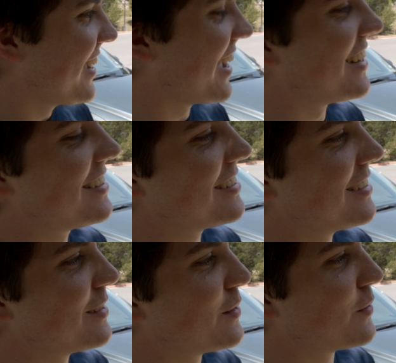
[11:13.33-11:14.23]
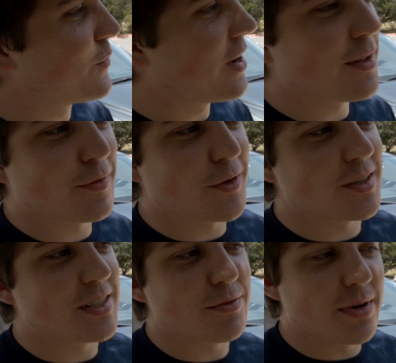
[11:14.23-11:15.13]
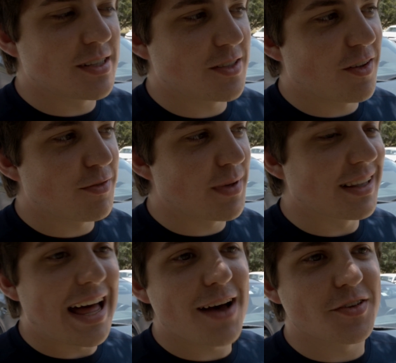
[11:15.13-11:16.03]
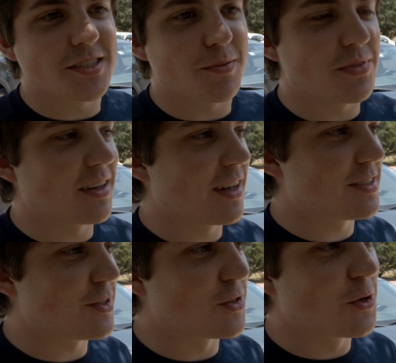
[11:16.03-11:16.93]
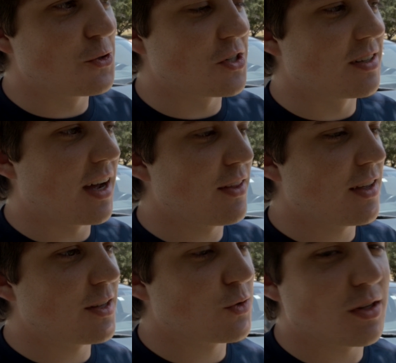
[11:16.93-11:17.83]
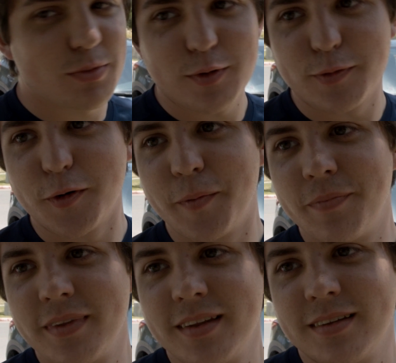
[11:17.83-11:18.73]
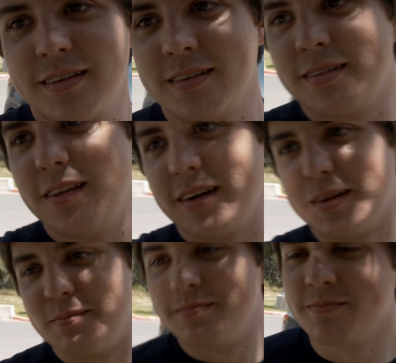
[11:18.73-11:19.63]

and while at first even myself may laugh at something as such a notion, I think it's really beautiful. Look at him.